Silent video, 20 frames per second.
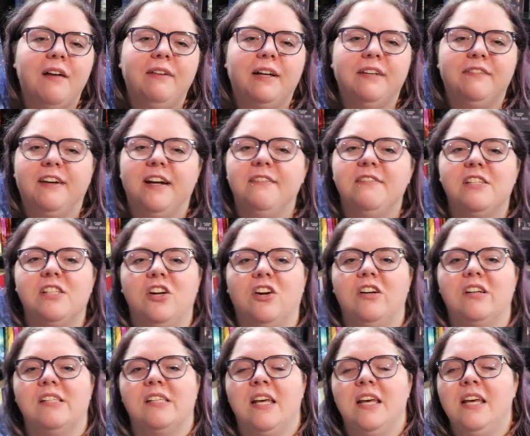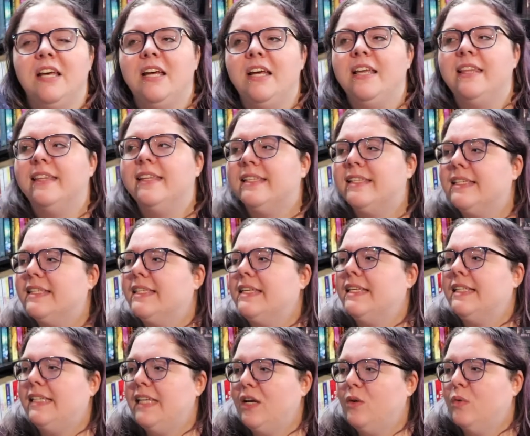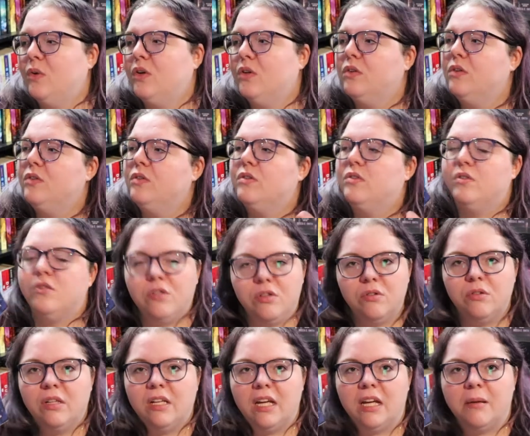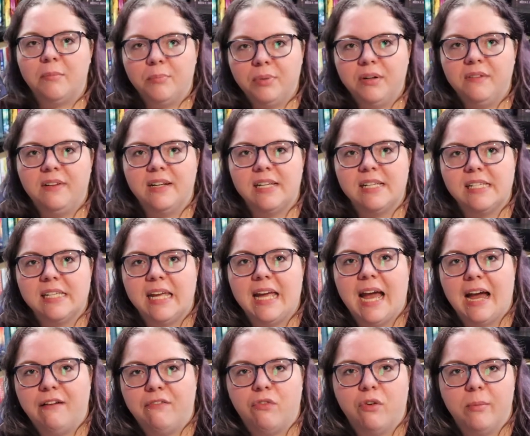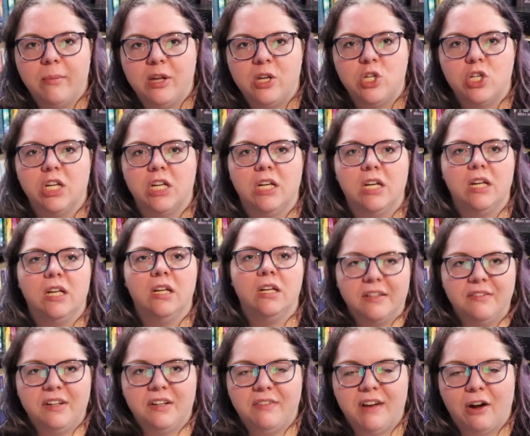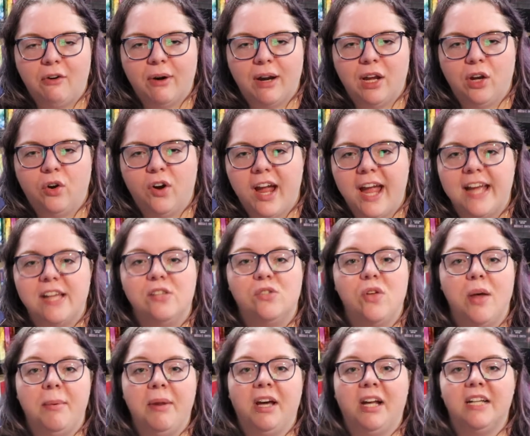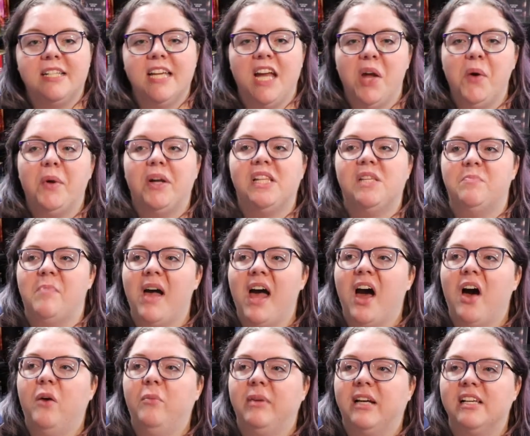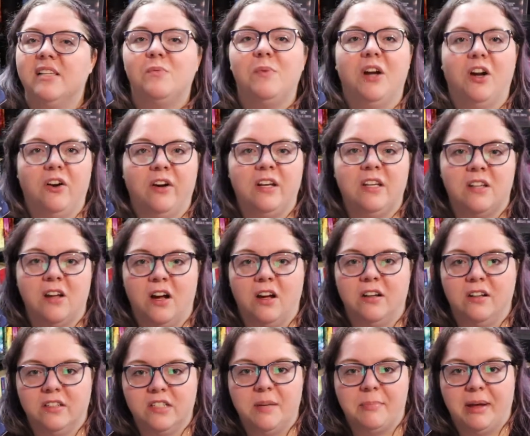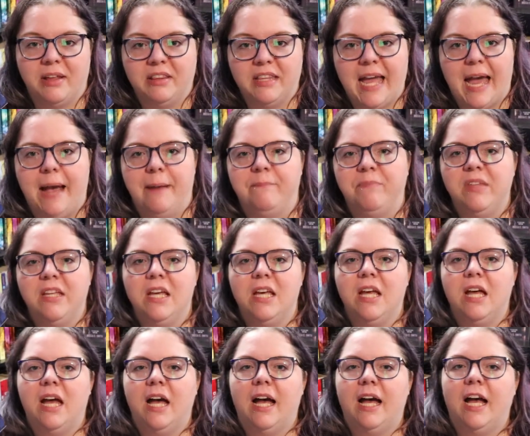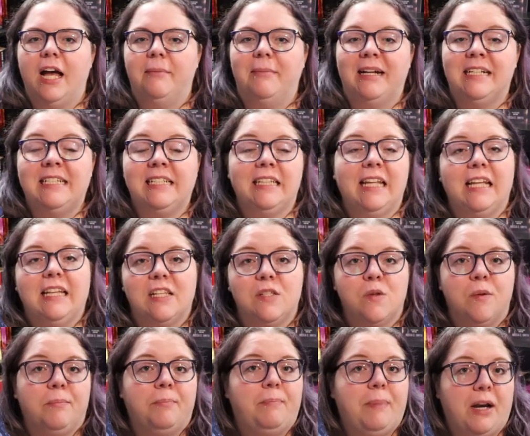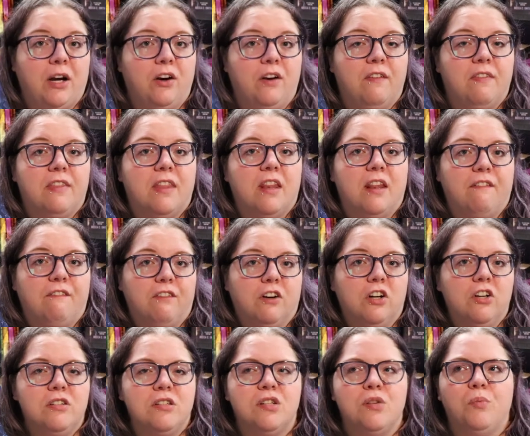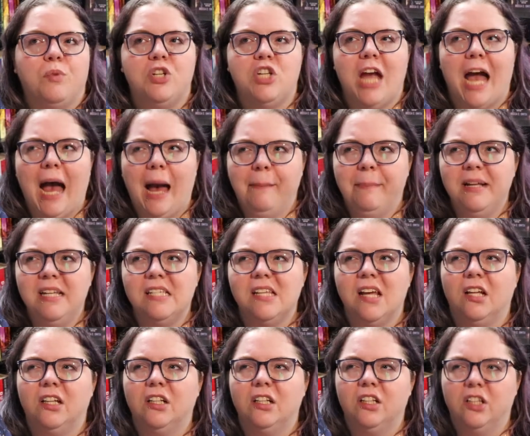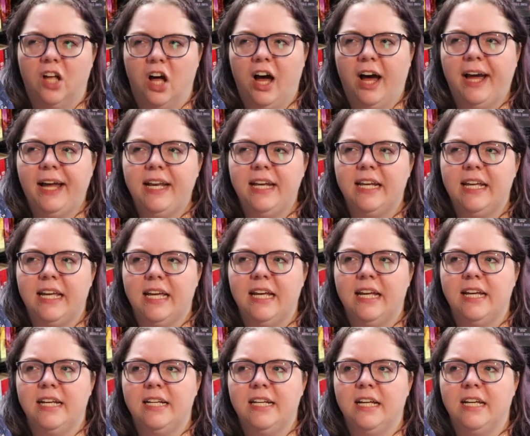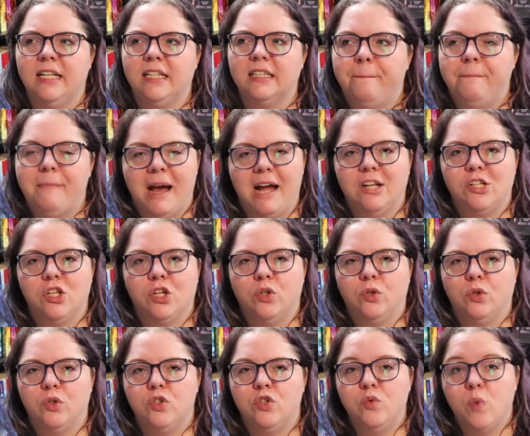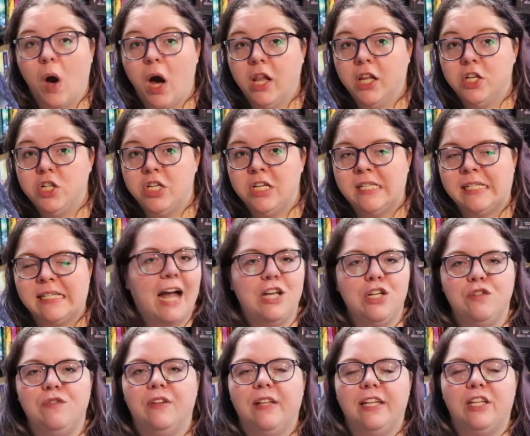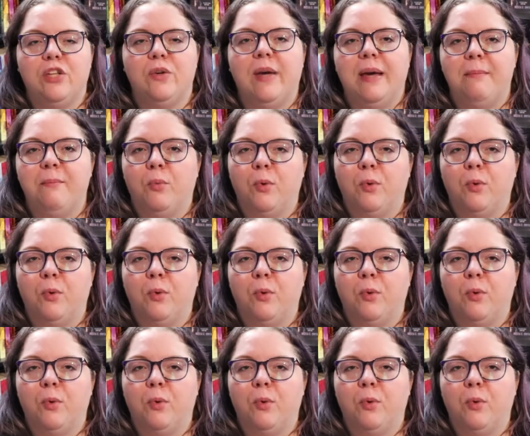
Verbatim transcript: out of 5 stars. This is the sequel to the previously aforementioned The Devouring Gray. So I'm not going to tell you what it's about because we already talked about that. Um, I did like this one better than the first, which happens a lot in magical duologies. I do feel like you get